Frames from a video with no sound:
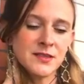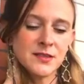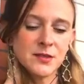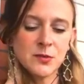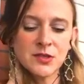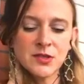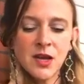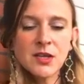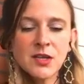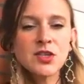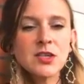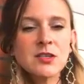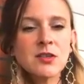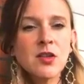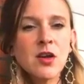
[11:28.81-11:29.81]
And so it's not
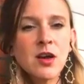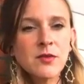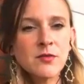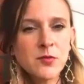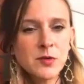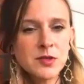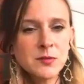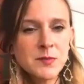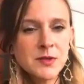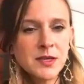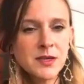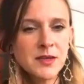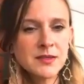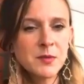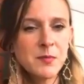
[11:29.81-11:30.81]
just law
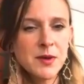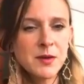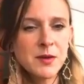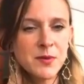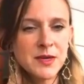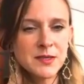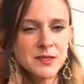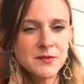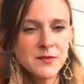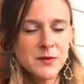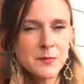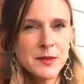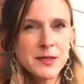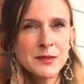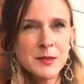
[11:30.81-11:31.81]
enforcement. That's a big piece of it,
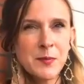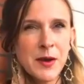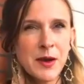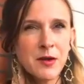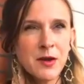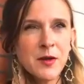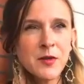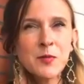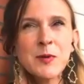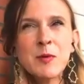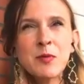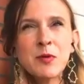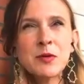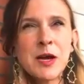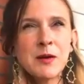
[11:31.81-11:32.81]
but it's about other
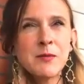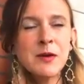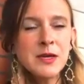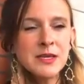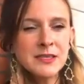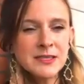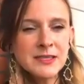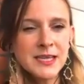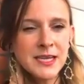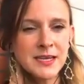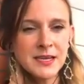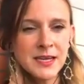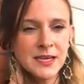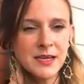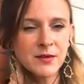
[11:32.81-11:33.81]
people not
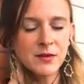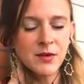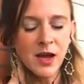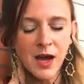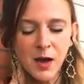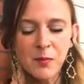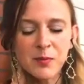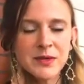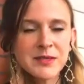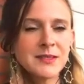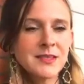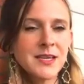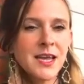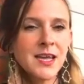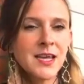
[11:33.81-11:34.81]
standing up and
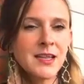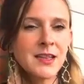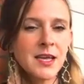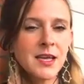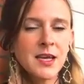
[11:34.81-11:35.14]
saying, like,